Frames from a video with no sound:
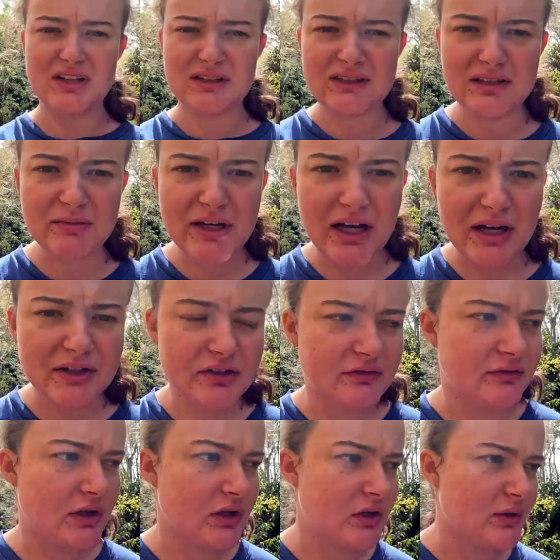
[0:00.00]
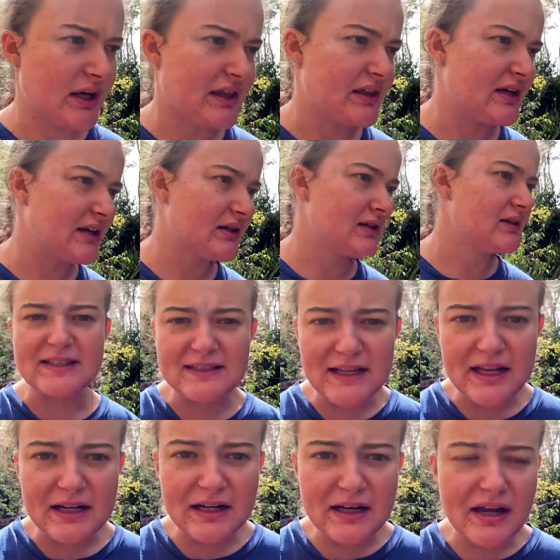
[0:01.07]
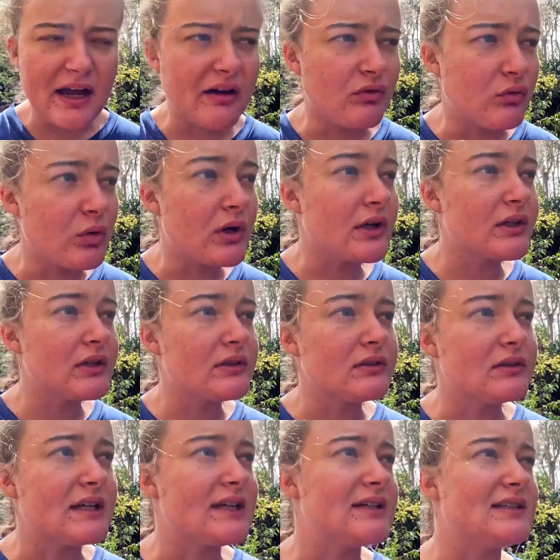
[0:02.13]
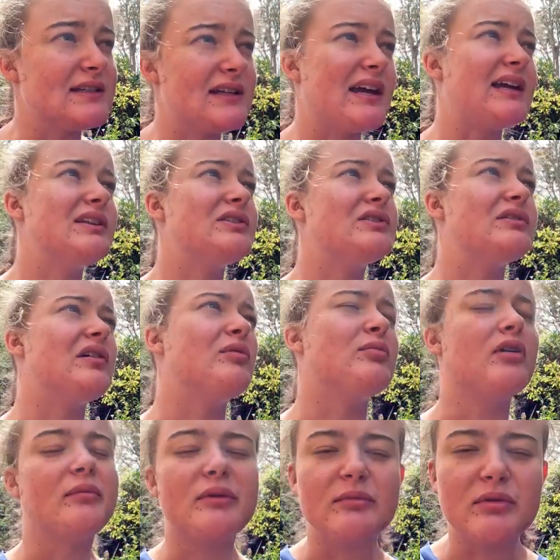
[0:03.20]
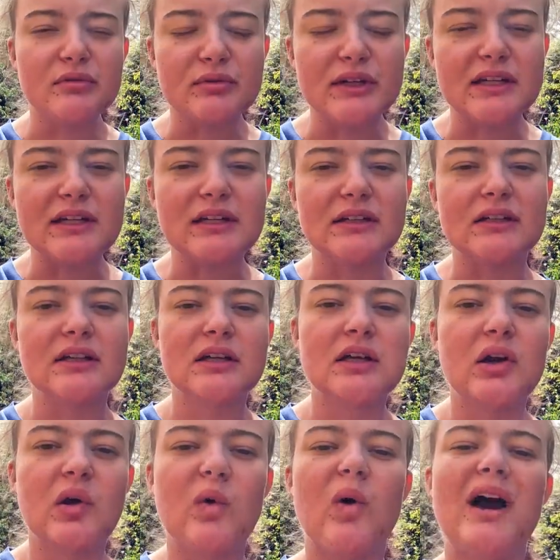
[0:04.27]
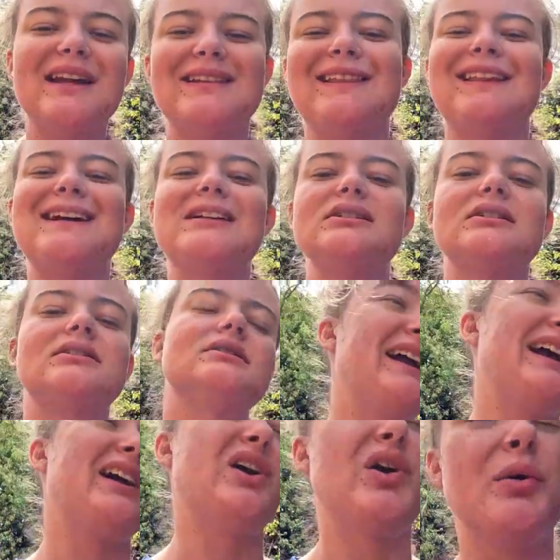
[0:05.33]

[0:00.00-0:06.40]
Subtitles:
but a little bit hard to follow, I think. It's Saturday, I have work later tonight, so I'll probably be reading quite late when I get